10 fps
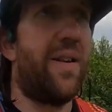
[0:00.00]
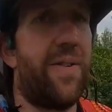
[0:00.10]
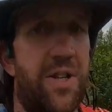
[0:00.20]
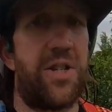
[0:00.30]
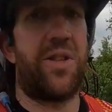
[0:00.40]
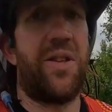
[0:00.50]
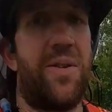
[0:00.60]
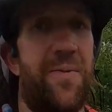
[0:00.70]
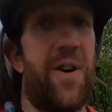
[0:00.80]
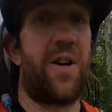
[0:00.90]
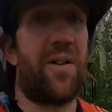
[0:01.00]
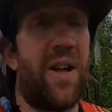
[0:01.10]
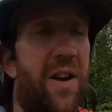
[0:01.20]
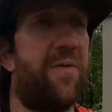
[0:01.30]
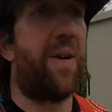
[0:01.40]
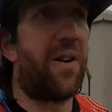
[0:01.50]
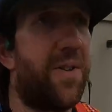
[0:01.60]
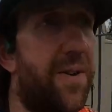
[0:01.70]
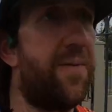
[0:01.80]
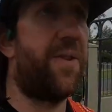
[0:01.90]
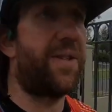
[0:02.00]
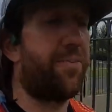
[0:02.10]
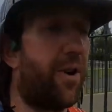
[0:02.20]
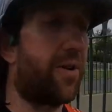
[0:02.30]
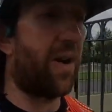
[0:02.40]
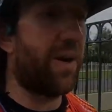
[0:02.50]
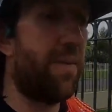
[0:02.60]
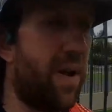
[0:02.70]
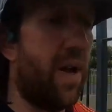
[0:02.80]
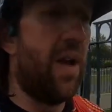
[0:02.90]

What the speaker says: eventually the final half marathon for this program,